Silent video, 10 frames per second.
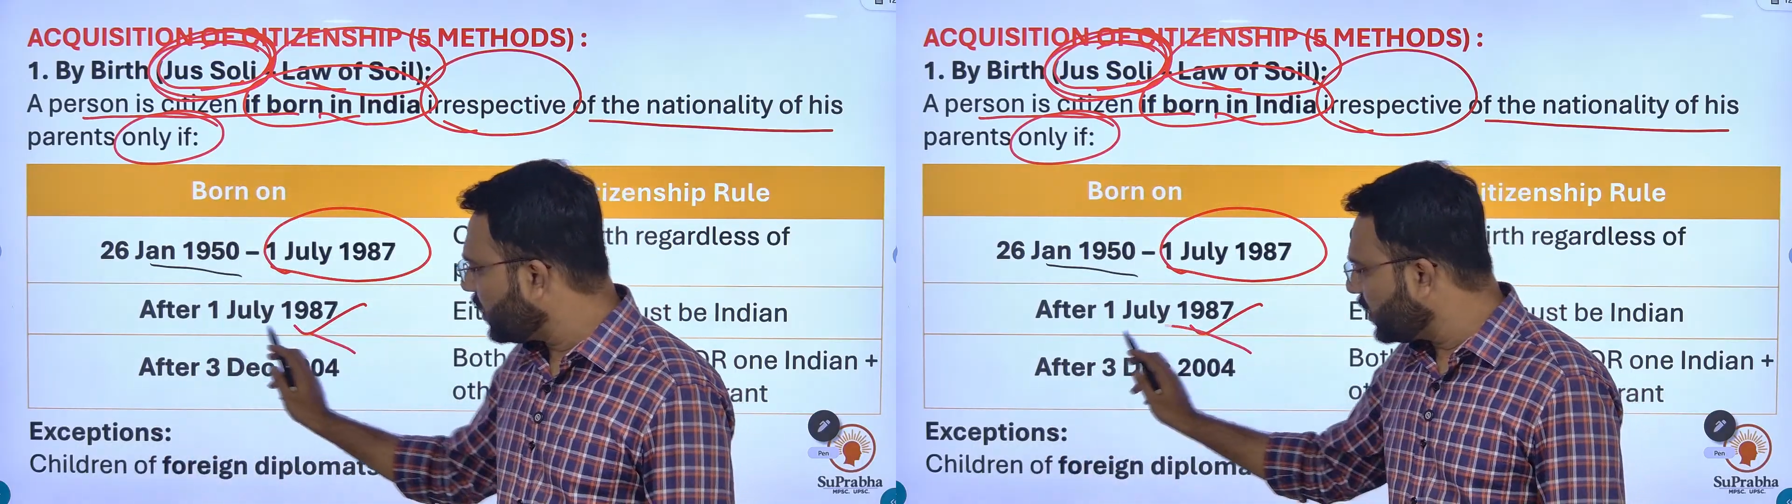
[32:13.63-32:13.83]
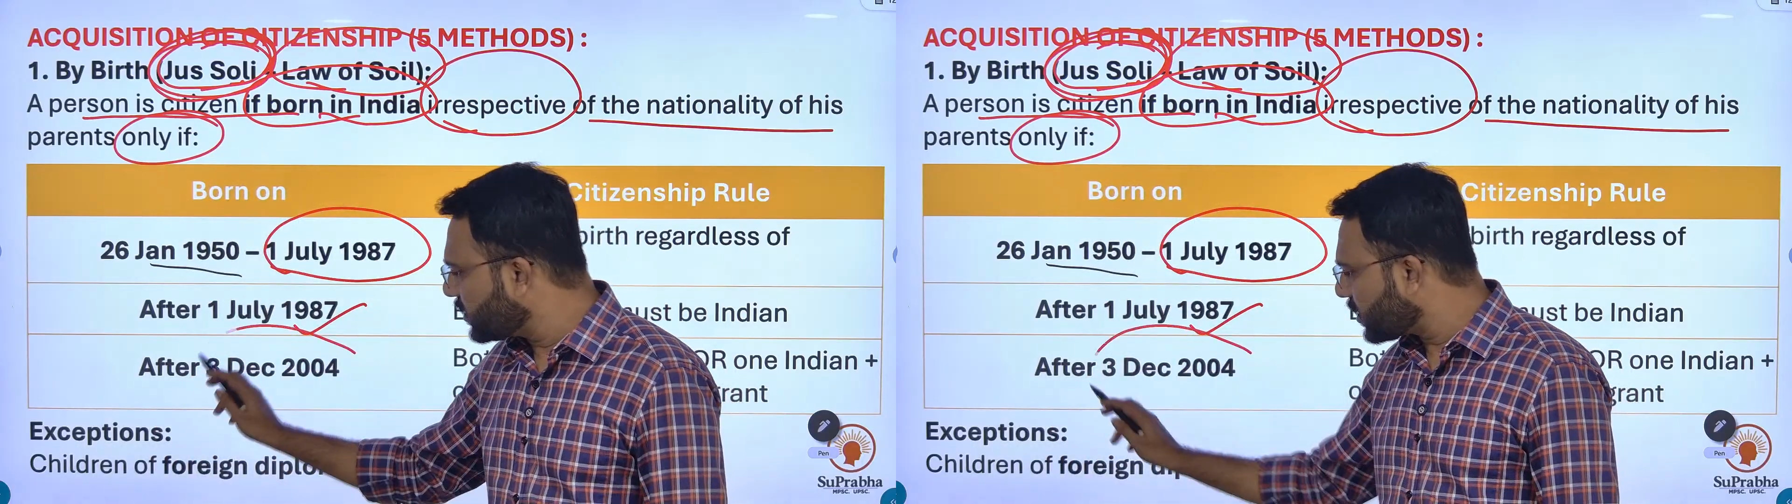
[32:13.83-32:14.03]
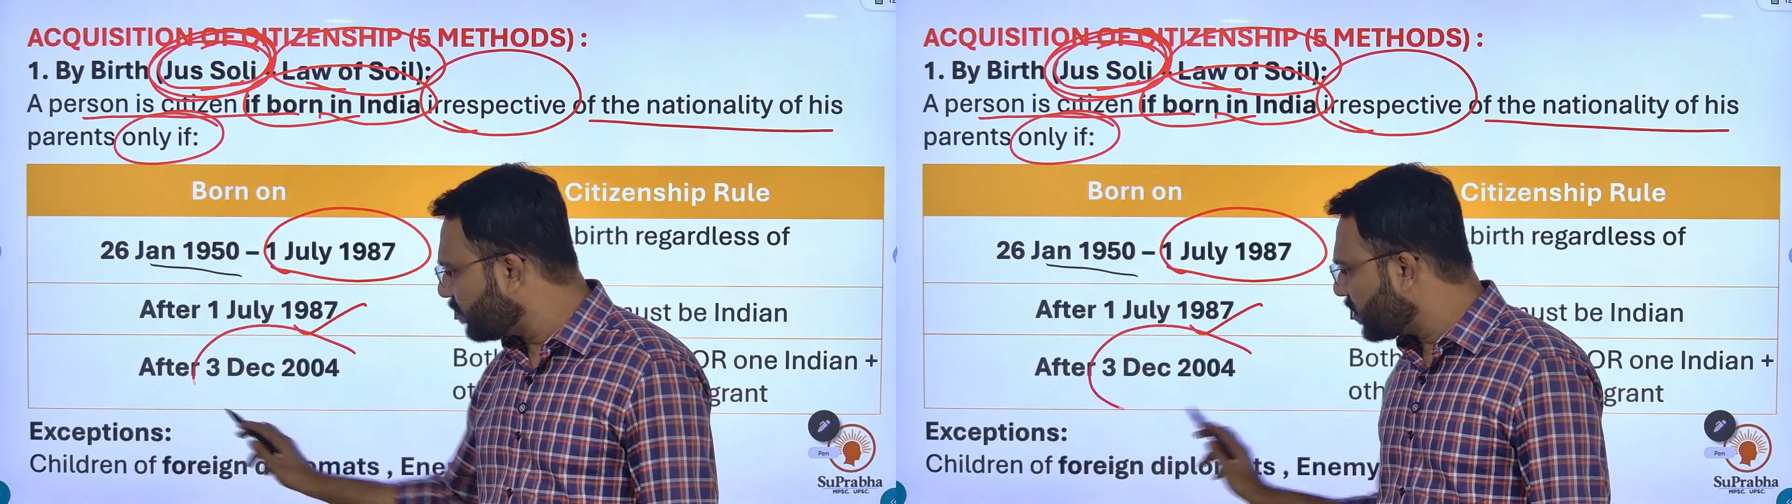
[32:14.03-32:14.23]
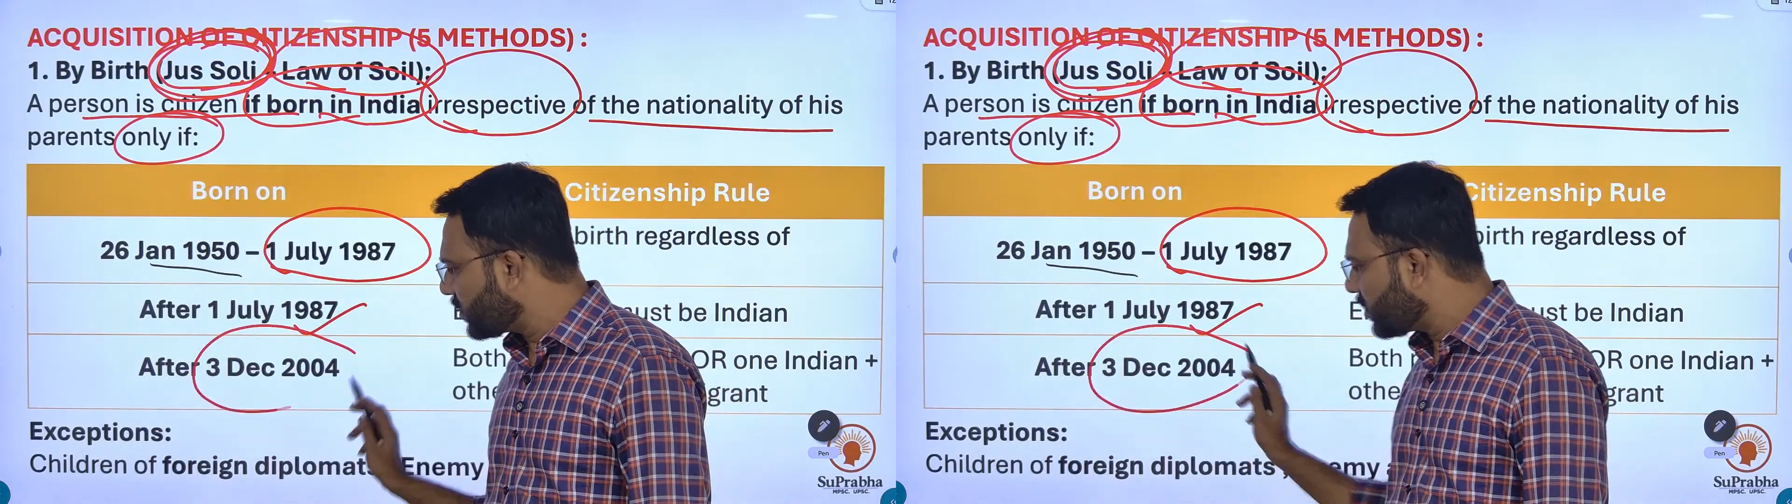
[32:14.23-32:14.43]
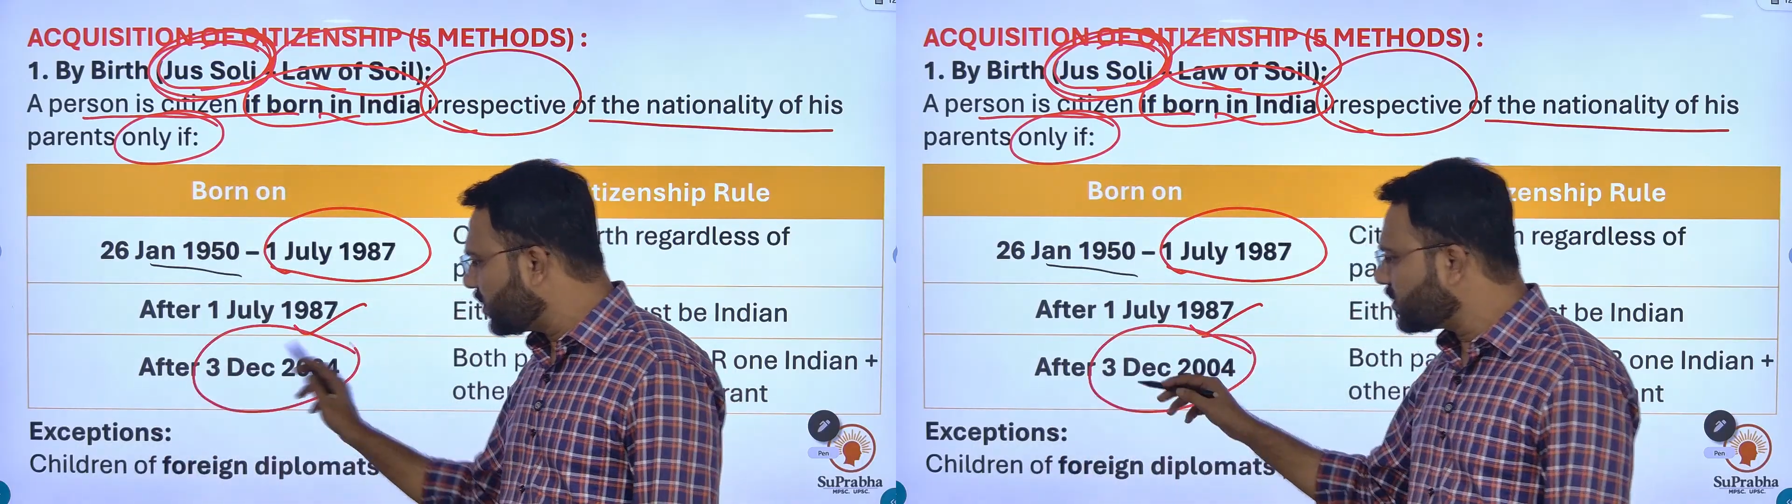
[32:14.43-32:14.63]
December
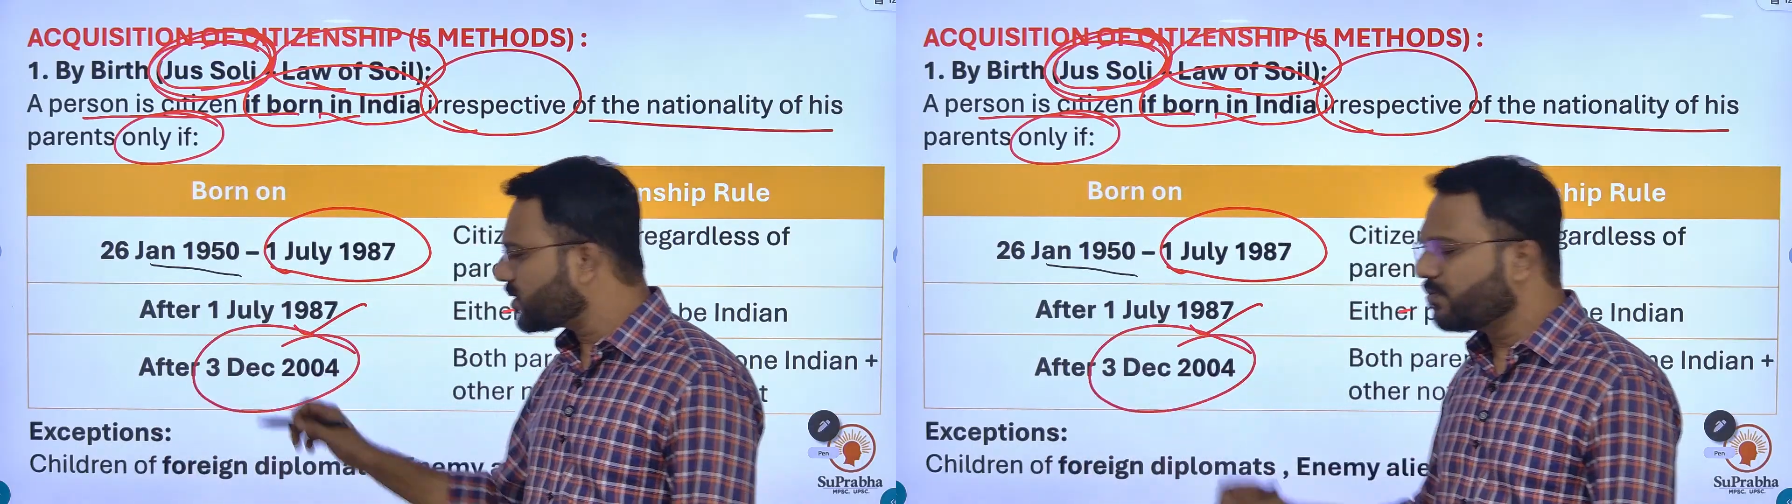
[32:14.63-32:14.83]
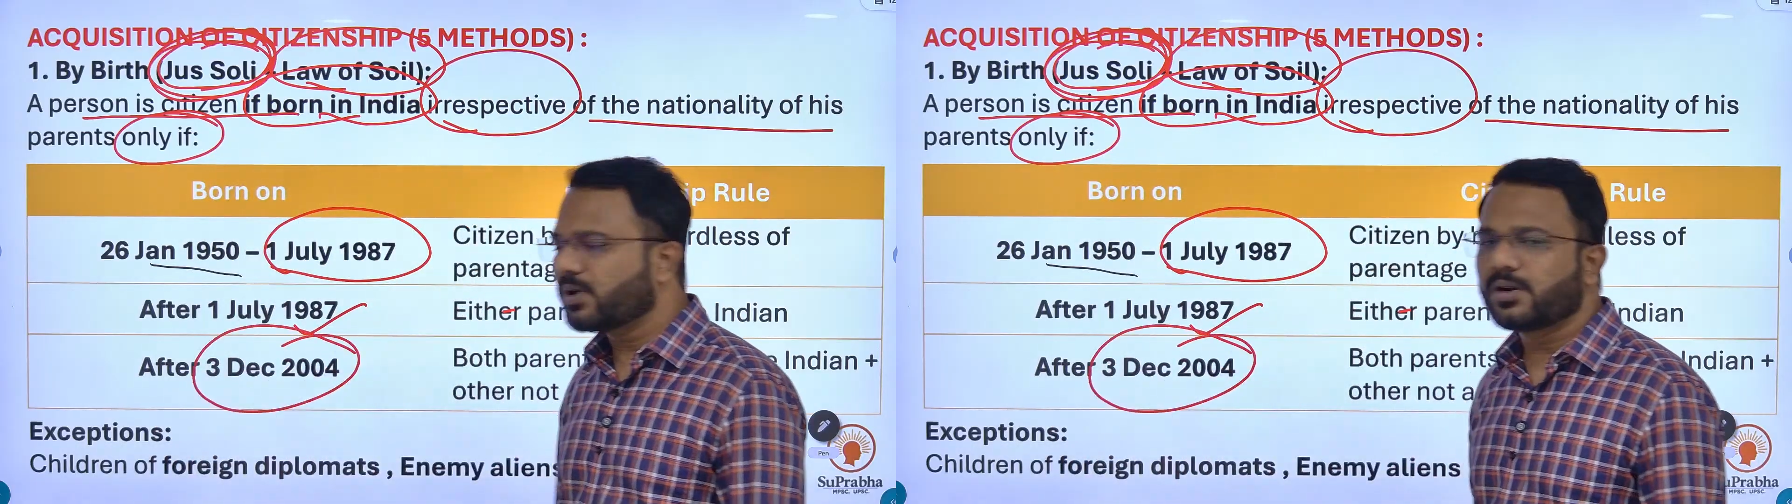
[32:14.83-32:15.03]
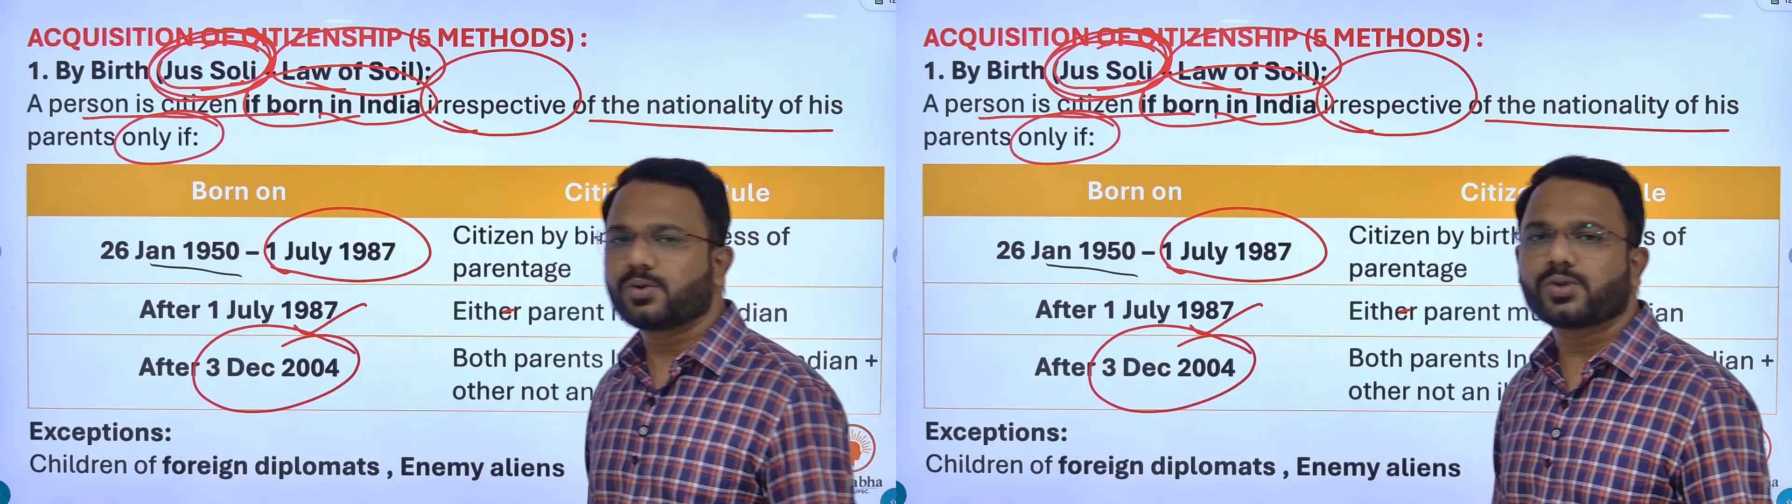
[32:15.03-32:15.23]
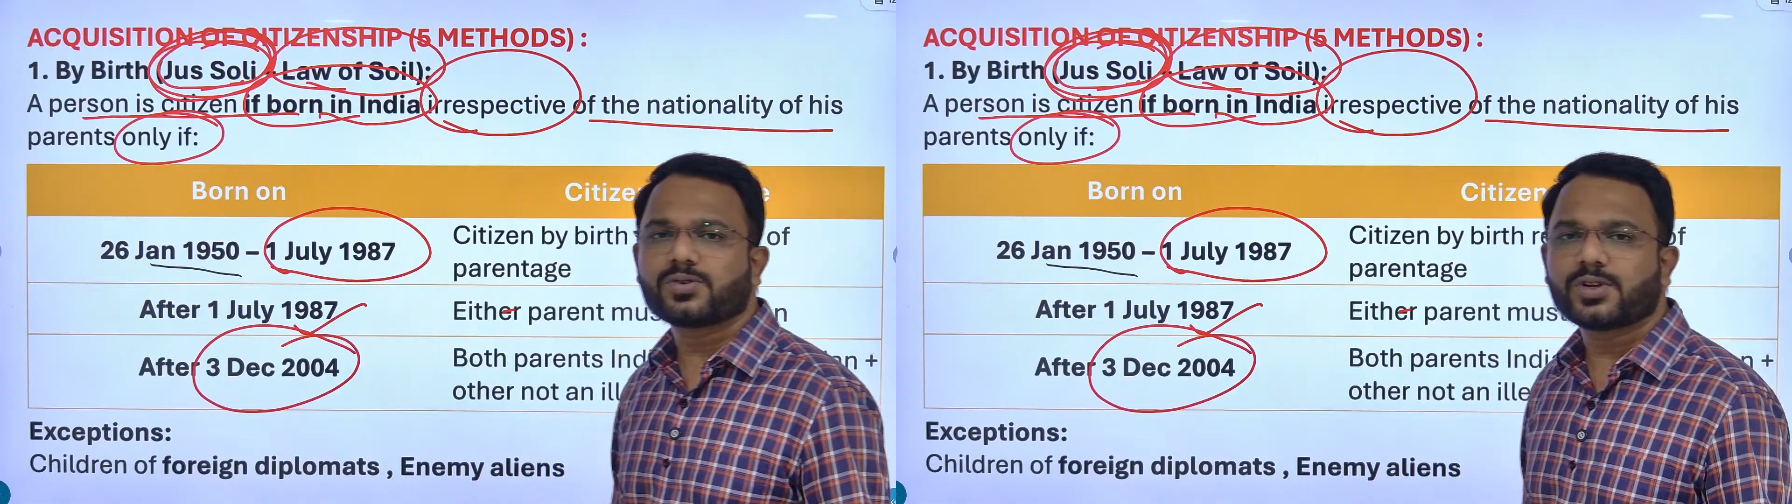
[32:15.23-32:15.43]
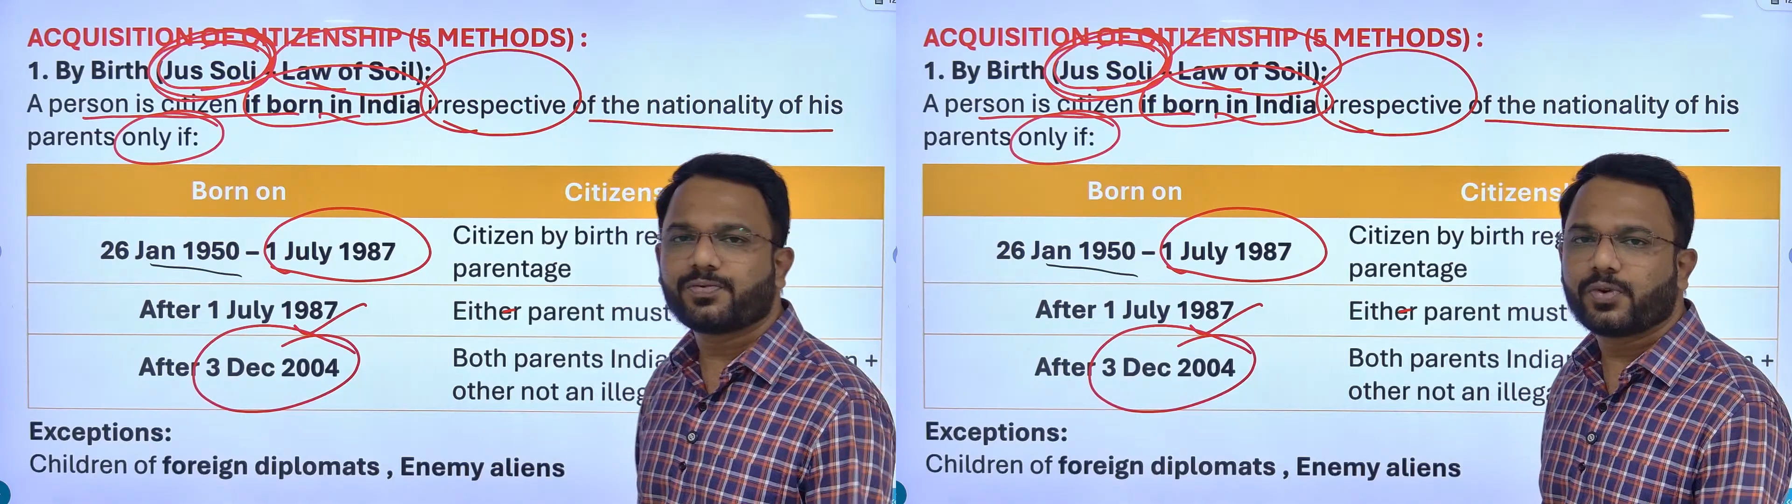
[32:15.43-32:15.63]

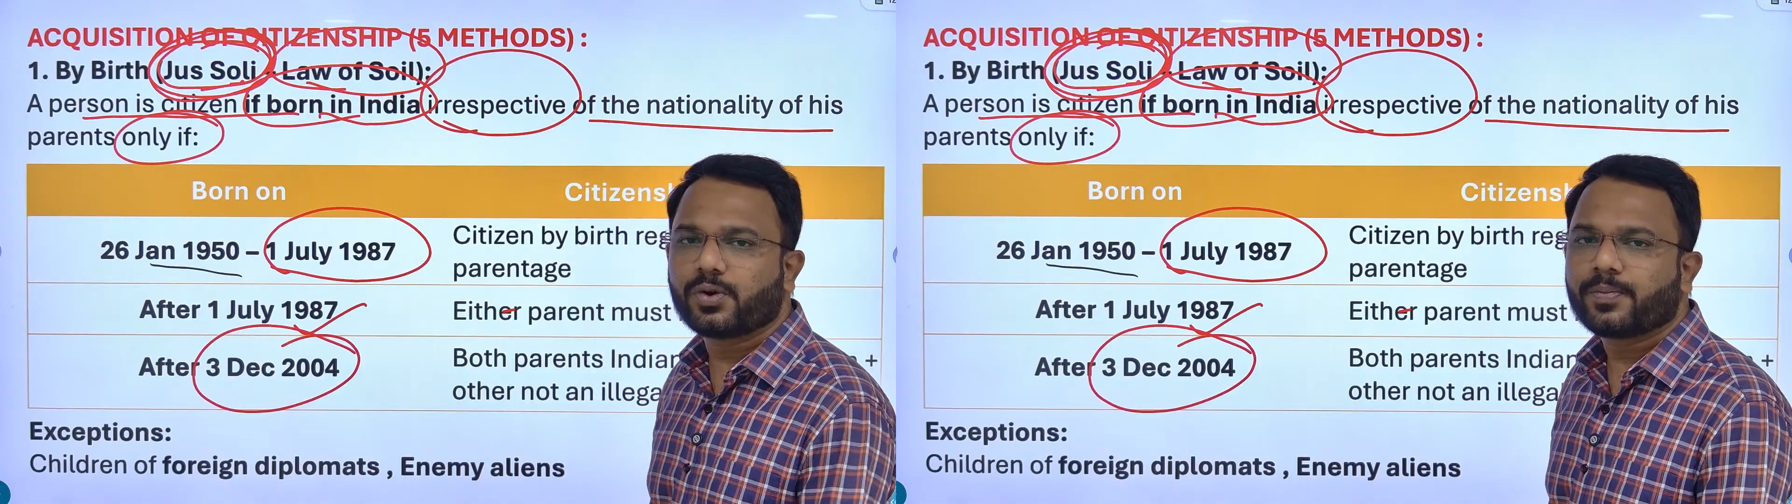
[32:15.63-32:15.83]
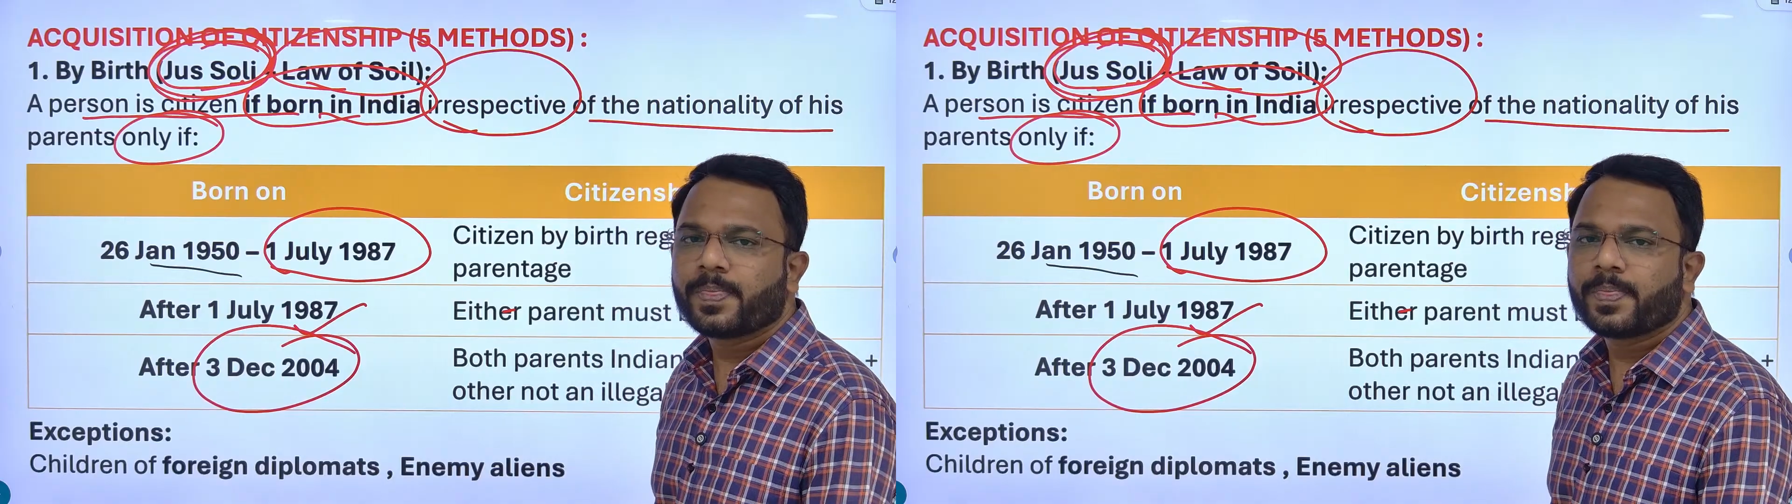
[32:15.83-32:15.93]
2004,